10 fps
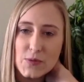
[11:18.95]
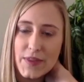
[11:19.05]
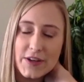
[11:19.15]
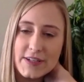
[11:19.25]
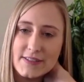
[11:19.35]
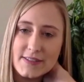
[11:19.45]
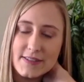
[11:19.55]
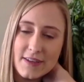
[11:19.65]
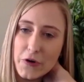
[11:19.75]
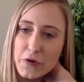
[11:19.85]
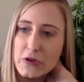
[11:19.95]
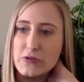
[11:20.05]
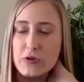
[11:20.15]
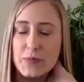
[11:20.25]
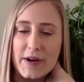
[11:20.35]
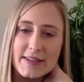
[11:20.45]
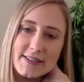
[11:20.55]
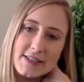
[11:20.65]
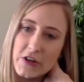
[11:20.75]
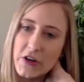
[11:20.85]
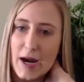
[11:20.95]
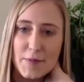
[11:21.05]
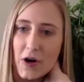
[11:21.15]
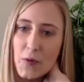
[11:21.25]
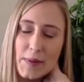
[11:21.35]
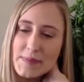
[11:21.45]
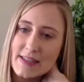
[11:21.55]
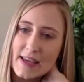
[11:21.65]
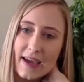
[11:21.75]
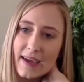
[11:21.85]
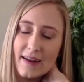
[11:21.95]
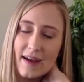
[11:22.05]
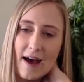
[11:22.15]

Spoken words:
whether it's, YouTube or Instagram or our website.